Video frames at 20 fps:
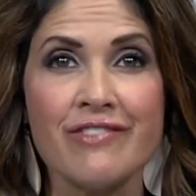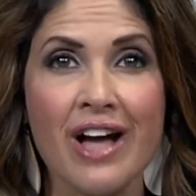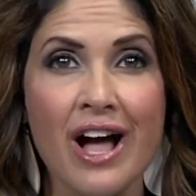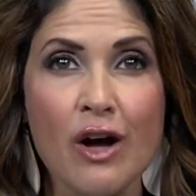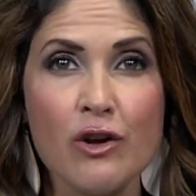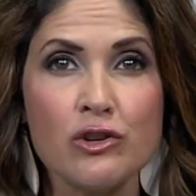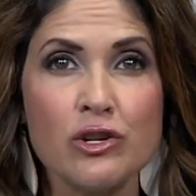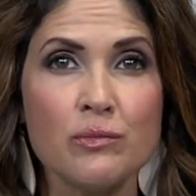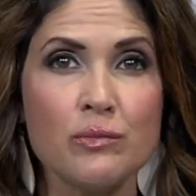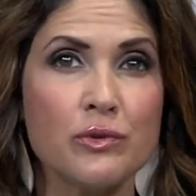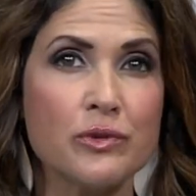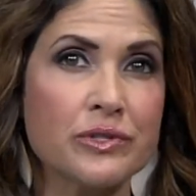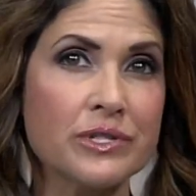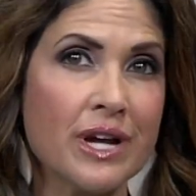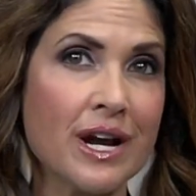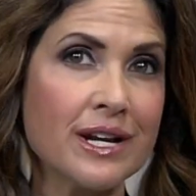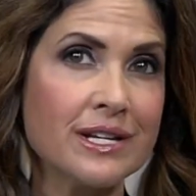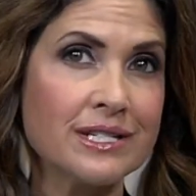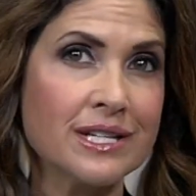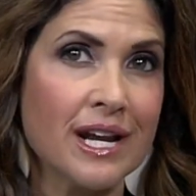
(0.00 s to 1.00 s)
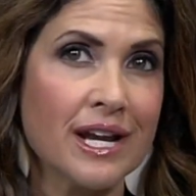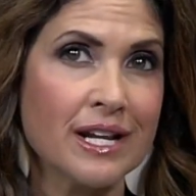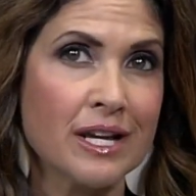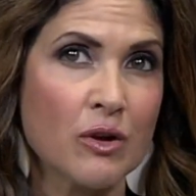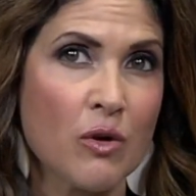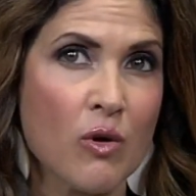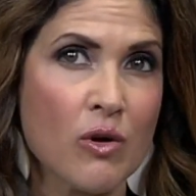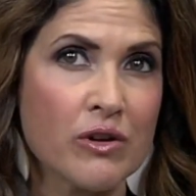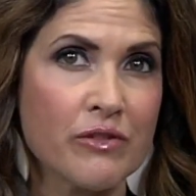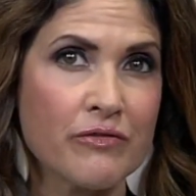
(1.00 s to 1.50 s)
valuable
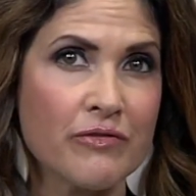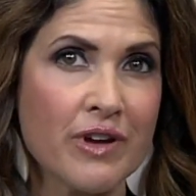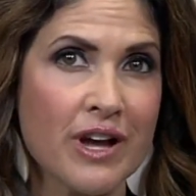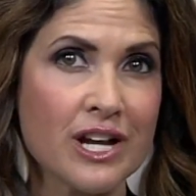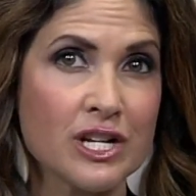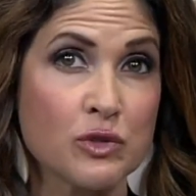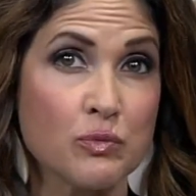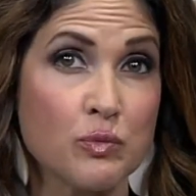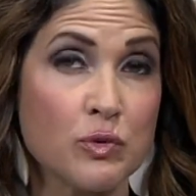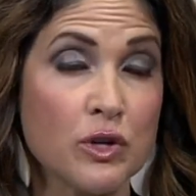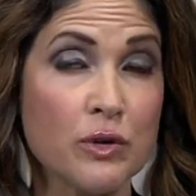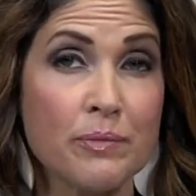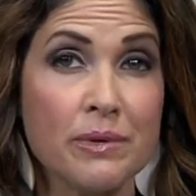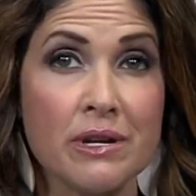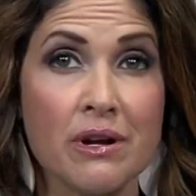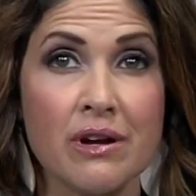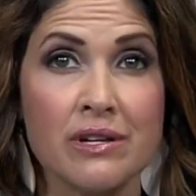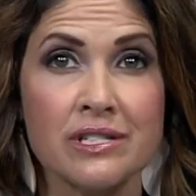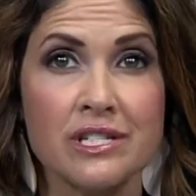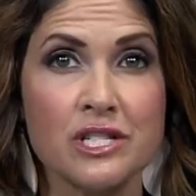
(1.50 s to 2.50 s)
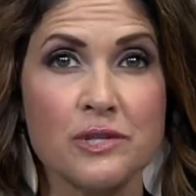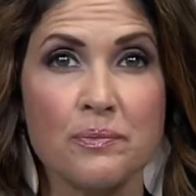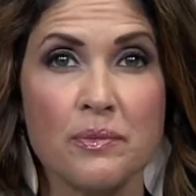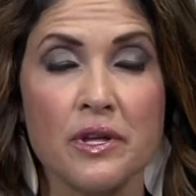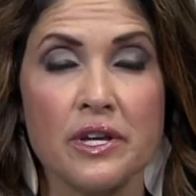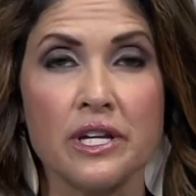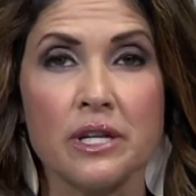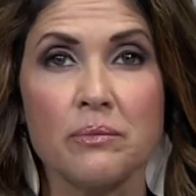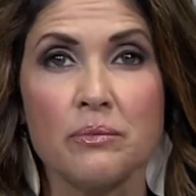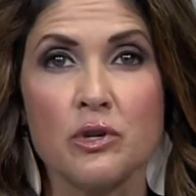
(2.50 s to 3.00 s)
Titanic artifacts will be on
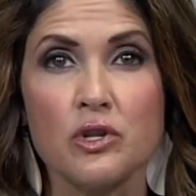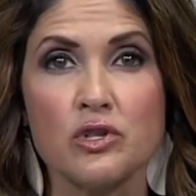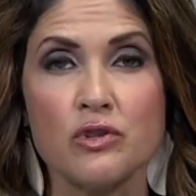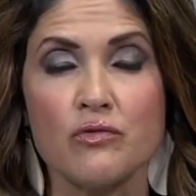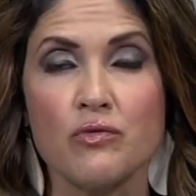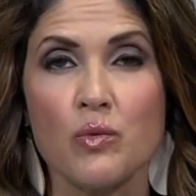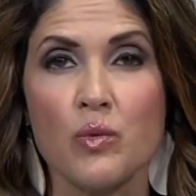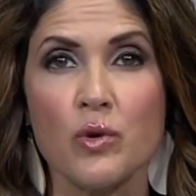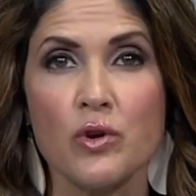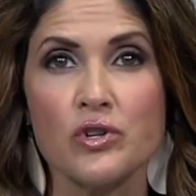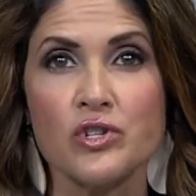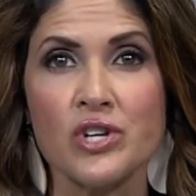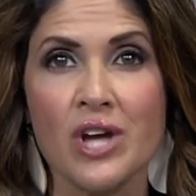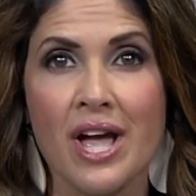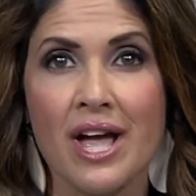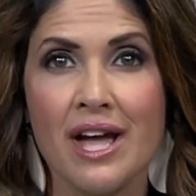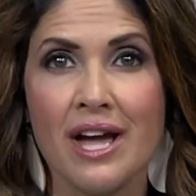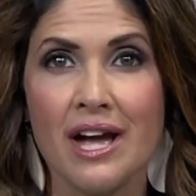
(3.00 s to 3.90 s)
display in Pigeon Forge.